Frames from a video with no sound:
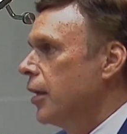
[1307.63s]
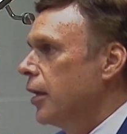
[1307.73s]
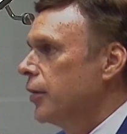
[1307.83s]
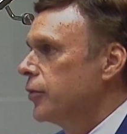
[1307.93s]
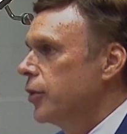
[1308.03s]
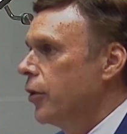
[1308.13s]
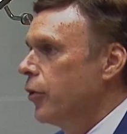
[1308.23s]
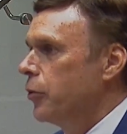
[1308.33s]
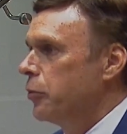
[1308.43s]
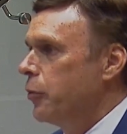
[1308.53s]
And
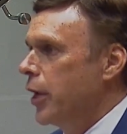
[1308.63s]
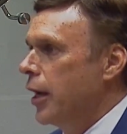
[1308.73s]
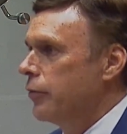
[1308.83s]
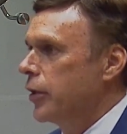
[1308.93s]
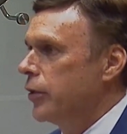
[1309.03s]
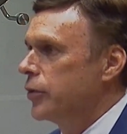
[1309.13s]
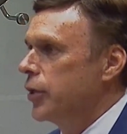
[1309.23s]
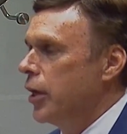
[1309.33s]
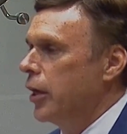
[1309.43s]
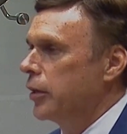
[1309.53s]
so we have a little
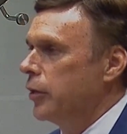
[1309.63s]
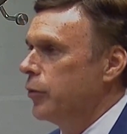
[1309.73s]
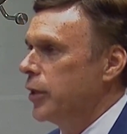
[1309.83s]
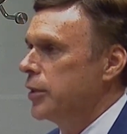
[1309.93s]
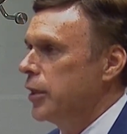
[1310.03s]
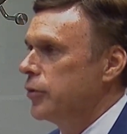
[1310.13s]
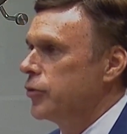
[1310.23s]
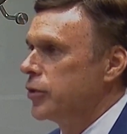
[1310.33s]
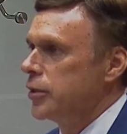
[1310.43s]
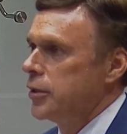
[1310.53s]
song that we
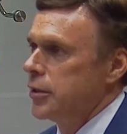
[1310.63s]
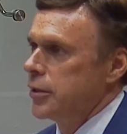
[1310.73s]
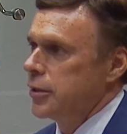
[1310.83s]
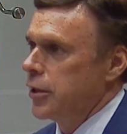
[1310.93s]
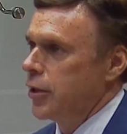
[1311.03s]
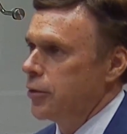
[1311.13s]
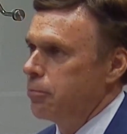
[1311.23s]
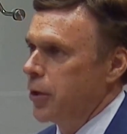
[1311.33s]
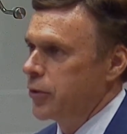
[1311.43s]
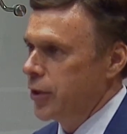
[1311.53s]
teach our
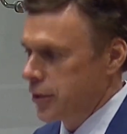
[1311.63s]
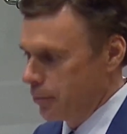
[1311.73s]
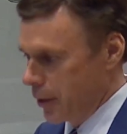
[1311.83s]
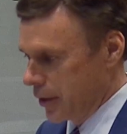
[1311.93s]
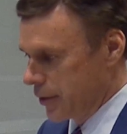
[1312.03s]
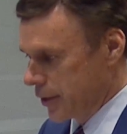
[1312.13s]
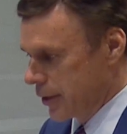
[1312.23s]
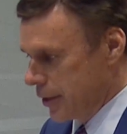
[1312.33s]
participants.